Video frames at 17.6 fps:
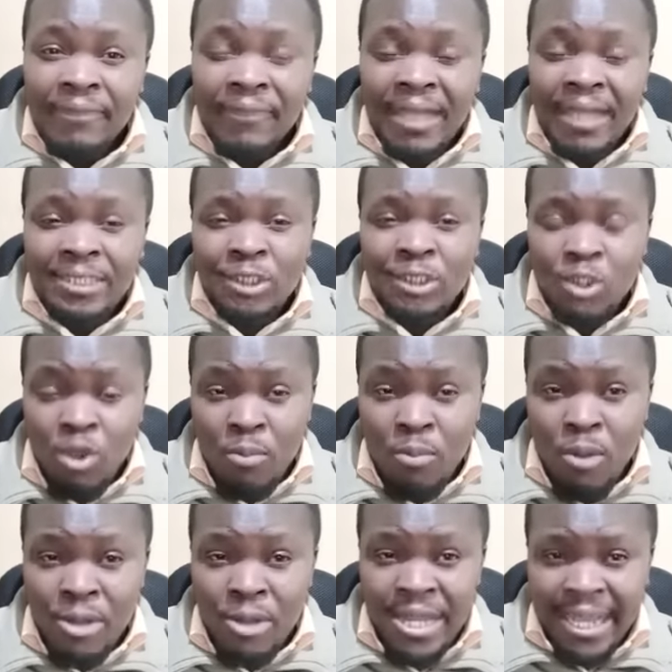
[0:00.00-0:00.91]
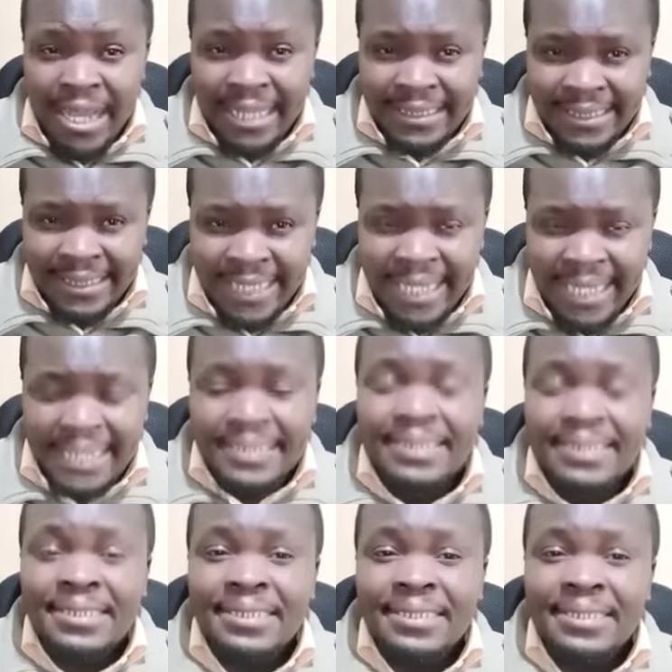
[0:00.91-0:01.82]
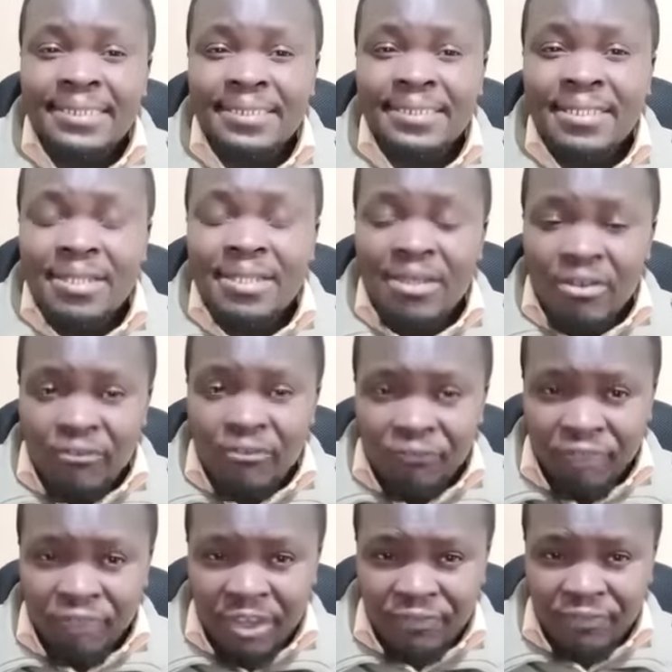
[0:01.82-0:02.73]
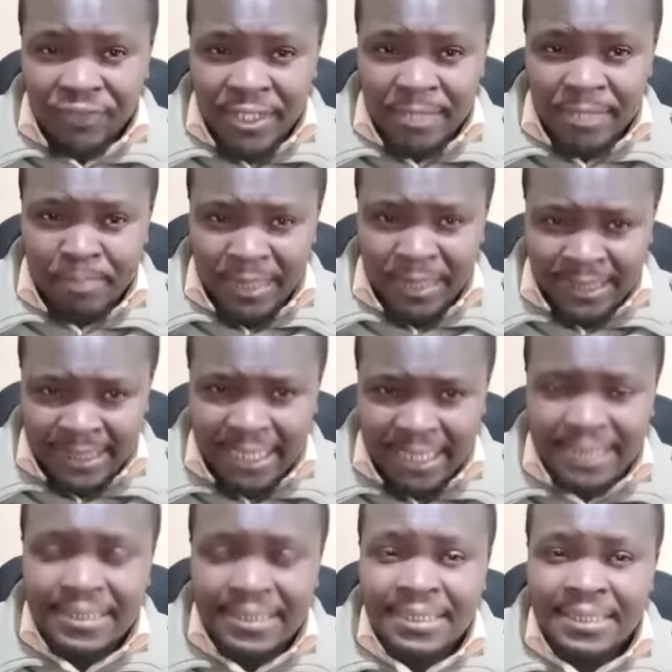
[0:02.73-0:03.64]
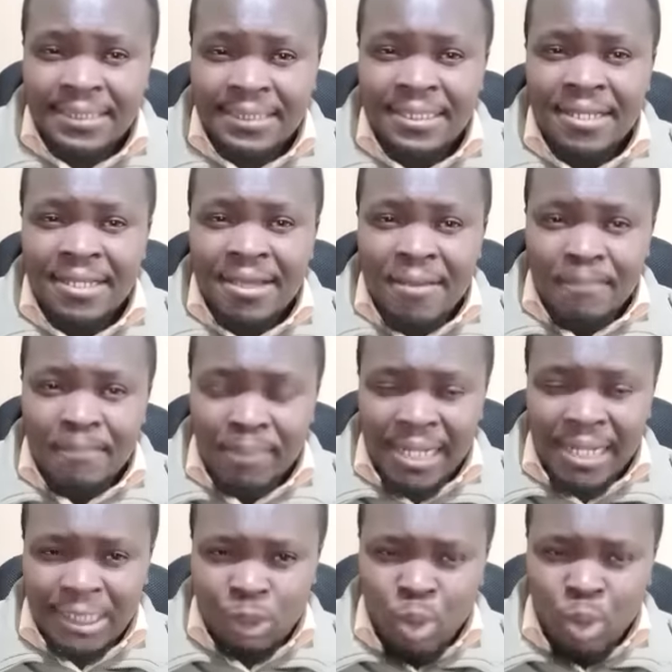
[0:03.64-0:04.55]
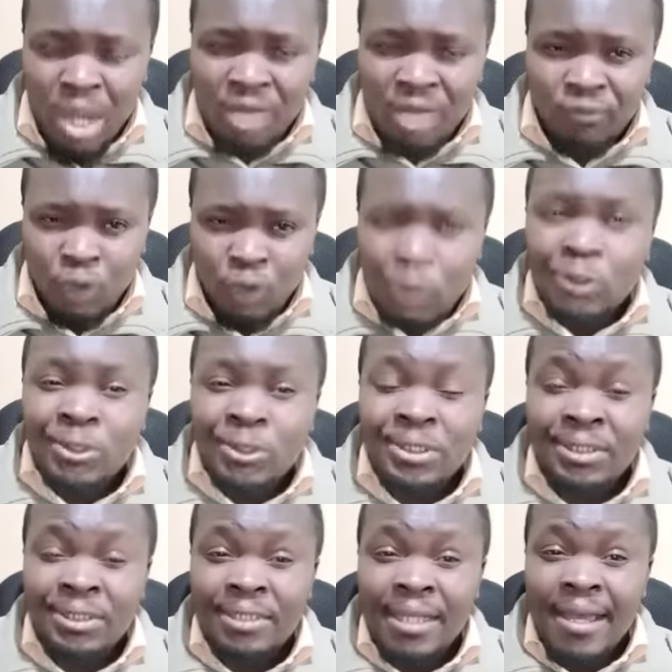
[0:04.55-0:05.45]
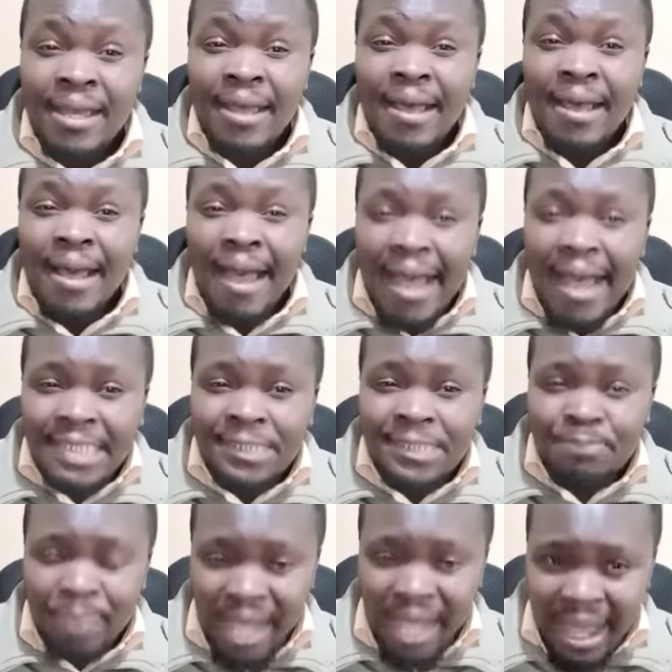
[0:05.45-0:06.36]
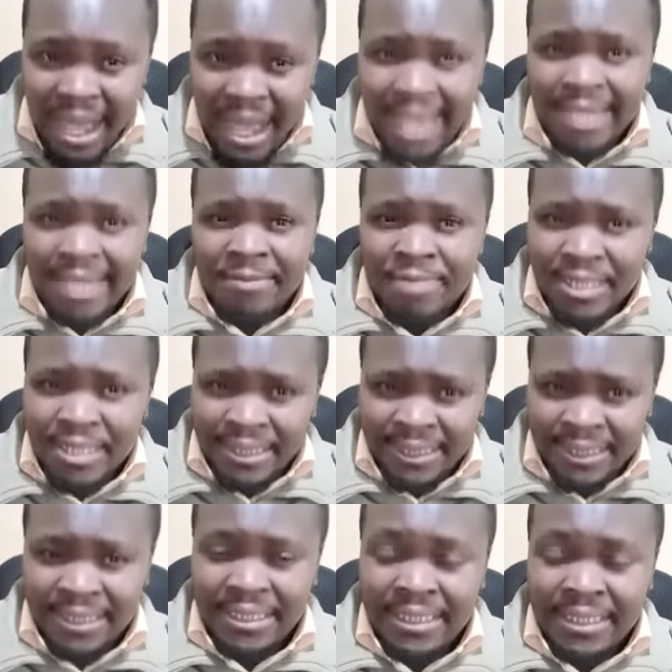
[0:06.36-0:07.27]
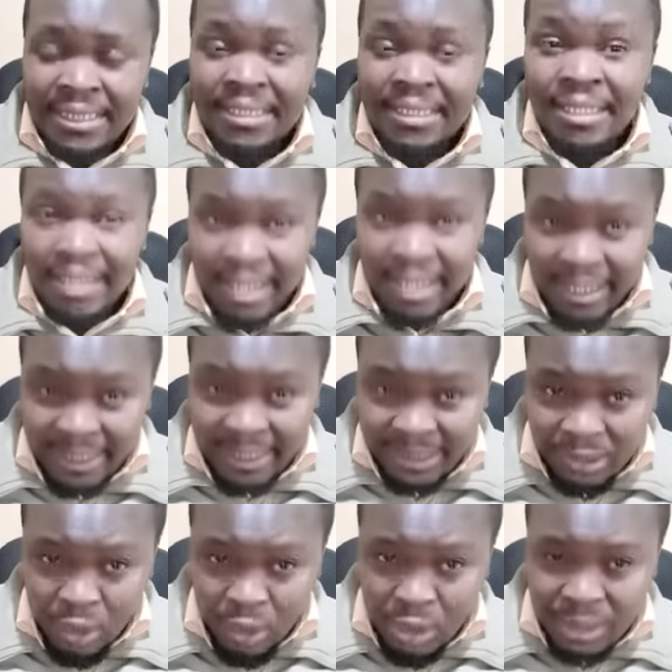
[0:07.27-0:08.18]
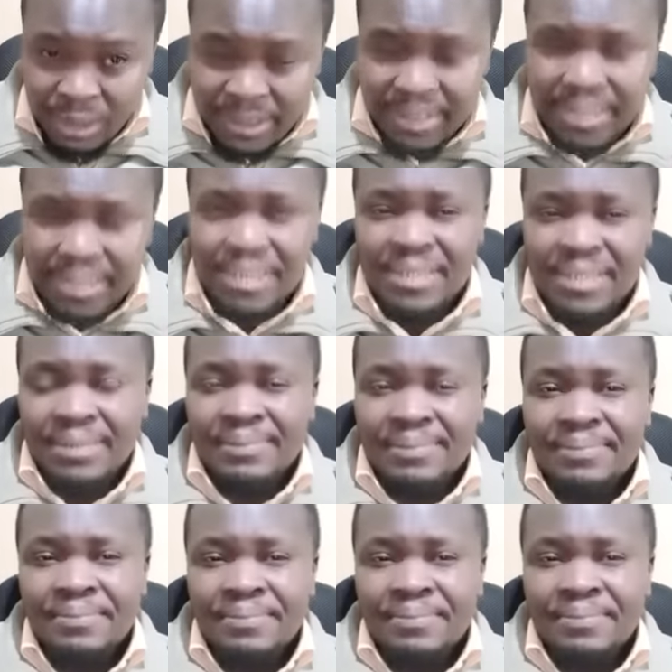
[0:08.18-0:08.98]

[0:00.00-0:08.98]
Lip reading: that nobody attained 50% plus one vote as per IEBC results.